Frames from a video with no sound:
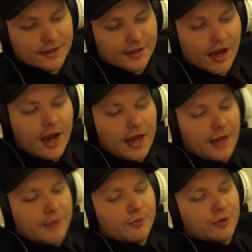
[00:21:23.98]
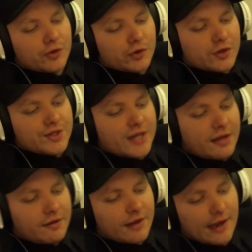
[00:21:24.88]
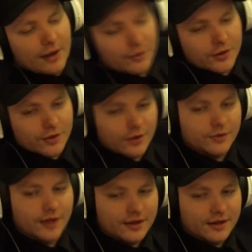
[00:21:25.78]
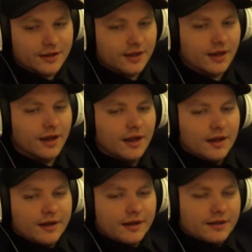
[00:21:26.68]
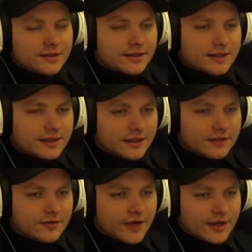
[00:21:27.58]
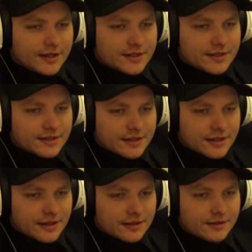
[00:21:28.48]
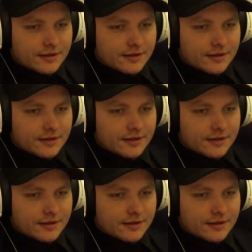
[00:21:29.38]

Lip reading: at the time. What you just said now, you know, that it's a need for ecstasy.